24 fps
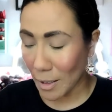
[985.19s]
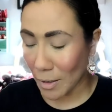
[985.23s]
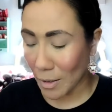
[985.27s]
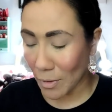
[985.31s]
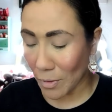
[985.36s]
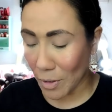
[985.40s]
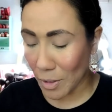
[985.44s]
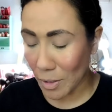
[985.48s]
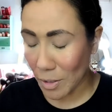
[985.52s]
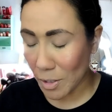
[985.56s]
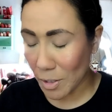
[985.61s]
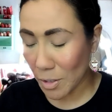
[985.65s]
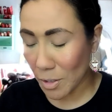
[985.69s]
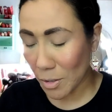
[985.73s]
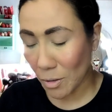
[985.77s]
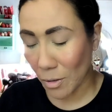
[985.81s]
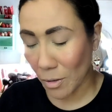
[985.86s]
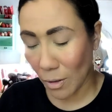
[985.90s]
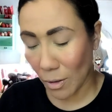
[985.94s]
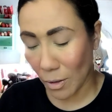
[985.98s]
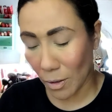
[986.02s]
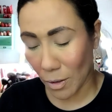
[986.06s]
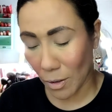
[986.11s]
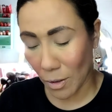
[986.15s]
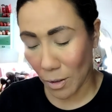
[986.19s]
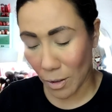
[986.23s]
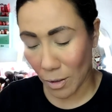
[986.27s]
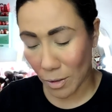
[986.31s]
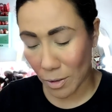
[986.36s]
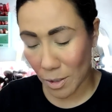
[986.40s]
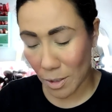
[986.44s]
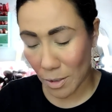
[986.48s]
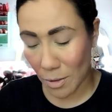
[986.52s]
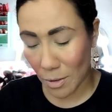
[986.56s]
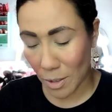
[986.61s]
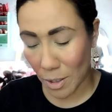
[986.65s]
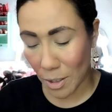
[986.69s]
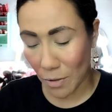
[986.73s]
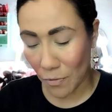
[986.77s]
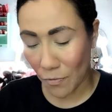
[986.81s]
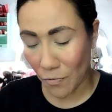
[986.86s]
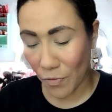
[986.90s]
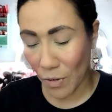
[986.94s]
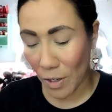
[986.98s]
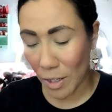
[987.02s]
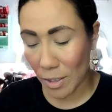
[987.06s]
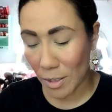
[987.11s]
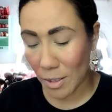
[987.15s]
This is called the
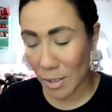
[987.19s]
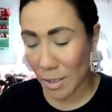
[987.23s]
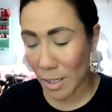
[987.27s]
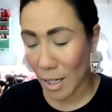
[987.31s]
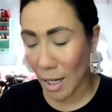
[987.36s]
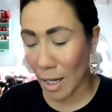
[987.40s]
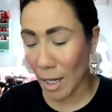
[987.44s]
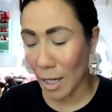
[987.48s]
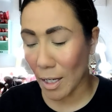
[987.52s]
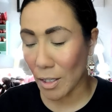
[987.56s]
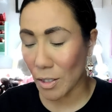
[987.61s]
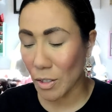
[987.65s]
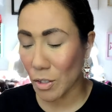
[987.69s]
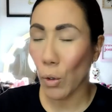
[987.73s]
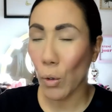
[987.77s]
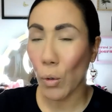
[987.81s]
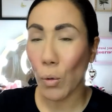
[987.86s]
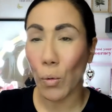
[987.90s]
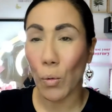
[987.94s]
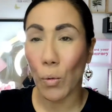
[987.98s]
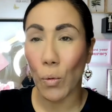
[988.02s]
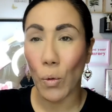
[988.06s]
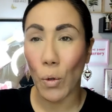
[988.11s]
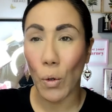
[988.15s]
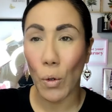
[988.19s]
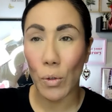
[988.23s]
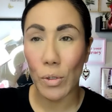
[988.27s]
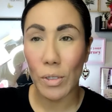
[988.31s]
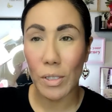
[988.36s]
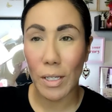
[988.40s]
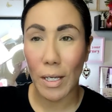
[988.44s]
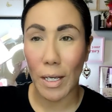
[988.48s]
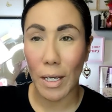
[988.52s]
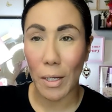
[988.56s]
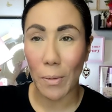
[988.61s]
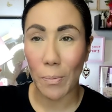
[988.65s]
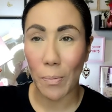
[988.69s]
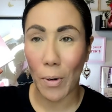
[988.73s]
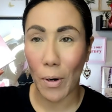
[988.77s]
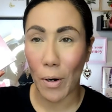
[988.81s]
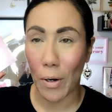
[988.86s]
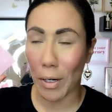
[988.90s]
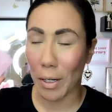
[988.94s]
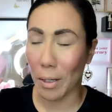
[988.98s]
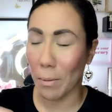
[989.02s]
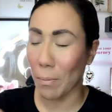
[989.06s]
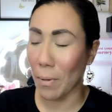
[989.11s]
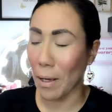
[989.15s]
Fun Size Rosé
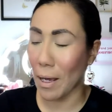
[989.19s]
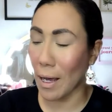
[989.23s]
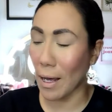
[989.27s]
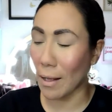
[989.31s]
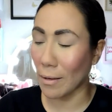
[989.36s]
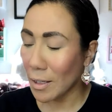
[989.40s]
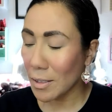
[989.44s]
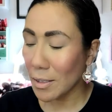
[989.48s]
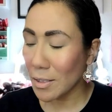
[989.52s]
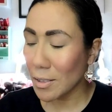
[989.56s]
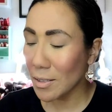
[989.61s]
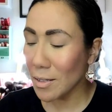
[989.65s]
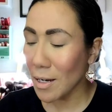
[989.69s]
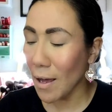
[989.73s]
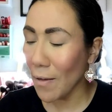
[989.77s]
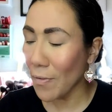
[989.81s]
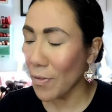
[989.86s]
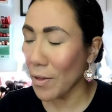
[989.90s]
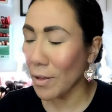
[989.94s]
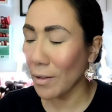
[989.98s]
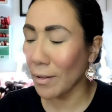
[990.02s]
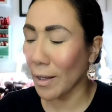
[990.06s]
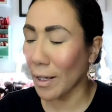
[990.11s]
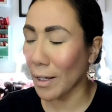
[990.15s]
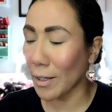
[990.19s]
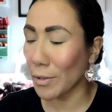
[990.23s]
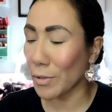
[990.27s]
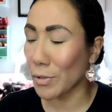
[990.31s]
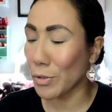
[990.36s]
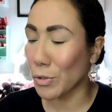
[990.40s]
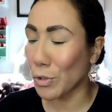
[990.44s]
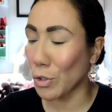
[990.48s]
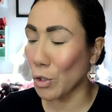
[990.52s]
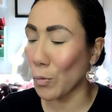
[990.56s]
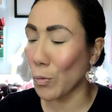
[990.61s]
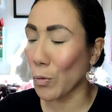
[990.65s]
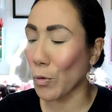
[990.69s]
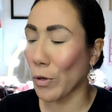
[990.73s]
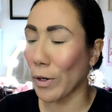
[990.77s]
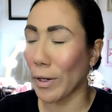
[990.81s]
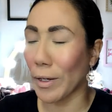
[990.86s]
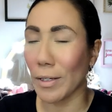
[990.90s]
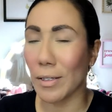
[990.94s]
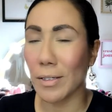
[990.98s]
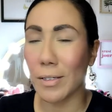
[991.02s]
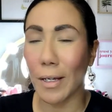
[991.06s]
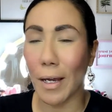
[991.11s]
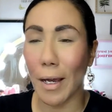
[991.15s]
Party Palette. It's nothing like super
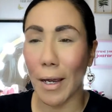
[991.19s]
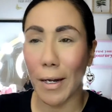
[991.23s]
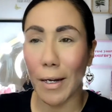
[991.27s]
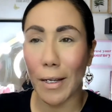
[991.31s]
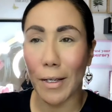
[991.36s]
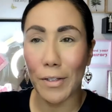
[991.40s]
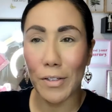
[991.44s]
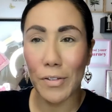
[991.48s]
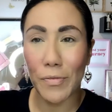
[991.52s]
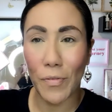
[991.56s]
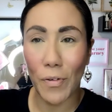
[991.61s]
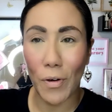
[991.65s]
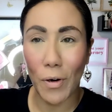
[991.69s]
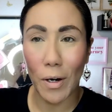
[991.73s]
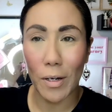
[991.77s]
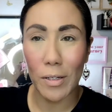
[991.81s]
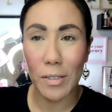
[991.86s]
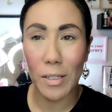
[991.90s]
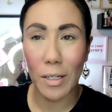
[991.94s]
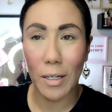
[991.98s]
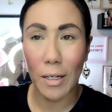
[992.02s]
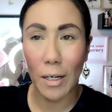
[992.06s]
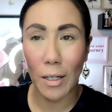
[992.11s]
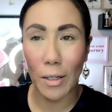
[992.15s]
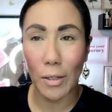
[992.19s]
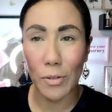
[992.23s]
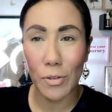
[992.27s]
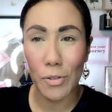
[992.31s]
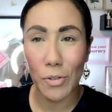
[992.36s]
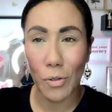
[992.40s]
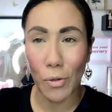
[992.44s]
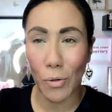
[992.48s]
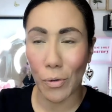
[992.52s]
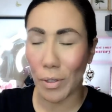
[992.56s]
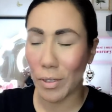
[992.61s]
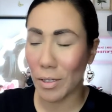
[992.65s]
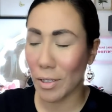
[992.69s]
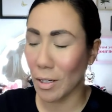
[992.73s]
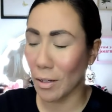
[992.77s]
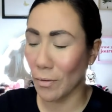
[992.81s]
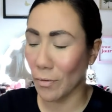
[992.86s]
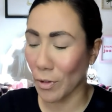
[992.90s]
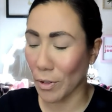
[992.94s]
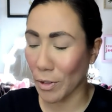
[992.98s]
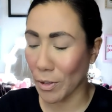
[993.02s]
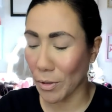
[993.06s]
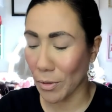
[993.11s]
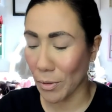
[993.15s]
exciting as far as the color story. It's kind of
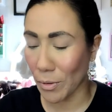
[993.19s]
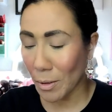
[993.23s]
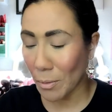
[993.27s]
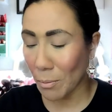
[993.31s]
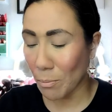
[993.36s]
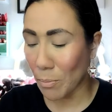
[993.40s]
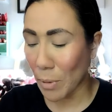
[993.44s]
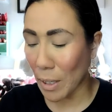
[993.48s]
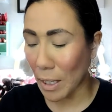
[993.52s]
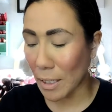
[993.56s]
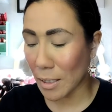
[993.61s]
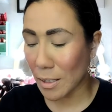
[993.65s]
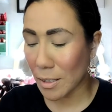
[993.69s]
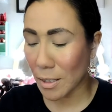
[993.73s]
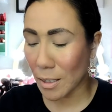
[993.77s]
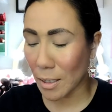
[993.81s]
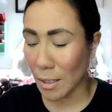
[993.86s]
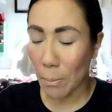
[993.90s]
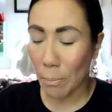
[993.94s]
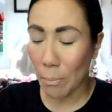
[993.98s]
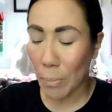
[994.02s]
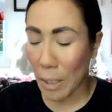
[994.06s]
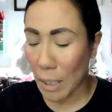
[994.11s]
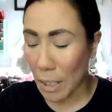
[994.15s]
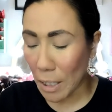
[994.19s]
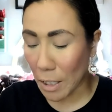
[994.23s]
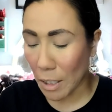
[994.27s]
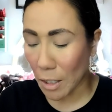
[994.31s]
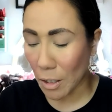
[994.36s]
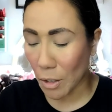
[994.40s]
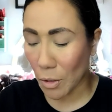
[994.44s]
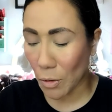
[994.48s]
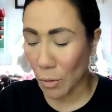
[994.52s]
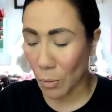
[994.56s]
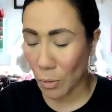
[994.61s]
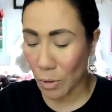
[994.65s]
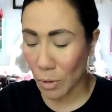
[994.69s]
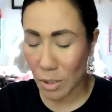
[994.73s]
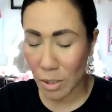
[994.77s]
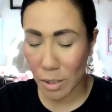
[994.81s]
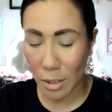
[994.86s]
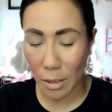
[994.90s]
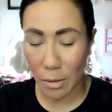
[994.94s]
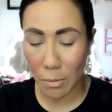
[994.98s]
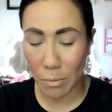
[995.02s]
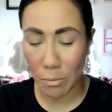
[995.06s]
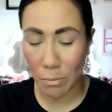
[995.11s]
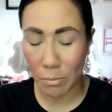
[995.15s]
like your basic pink with
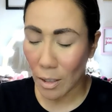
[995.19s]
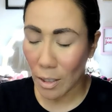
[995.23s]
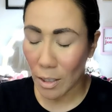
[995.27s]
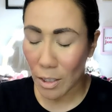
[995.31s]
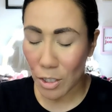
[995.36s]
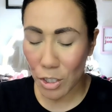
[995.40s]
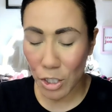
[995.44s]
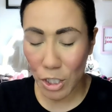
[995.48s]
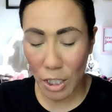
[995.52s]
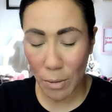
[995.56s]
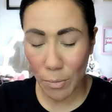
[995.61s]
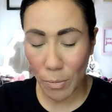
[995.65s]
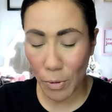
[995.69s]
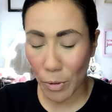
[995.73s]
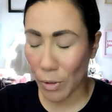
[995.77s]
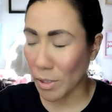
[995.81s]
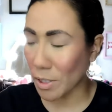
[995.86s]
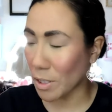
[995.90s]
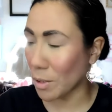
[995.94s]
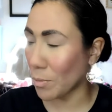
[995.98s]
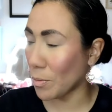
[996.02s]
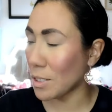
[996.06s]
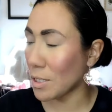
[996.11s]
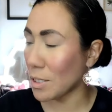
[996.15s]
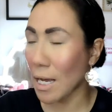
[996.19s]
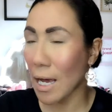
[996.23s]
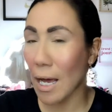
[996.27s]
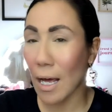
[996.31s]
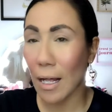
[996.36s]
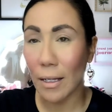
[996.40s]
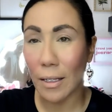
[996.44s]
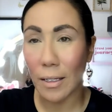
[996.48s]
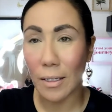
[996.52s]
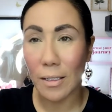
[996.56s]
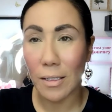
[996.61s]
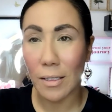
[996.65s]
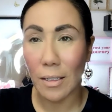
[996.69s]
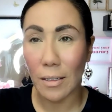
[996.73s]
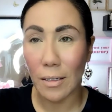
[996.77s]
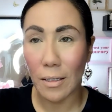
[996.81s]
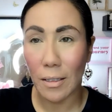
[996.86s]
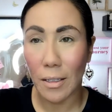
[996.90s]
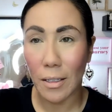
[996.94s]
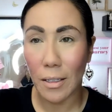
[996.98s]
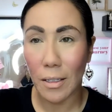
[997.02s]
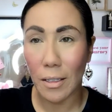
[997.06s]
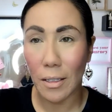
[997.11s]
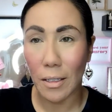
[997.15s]
some shimmers and metallics in
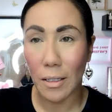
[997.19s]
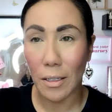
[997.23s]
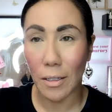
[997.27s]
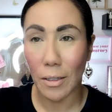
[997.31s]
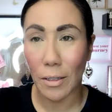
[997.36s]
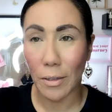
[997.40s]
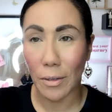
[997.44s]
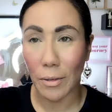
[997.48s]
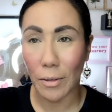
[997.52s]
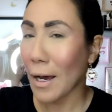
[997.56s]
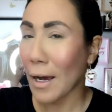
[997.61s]
here.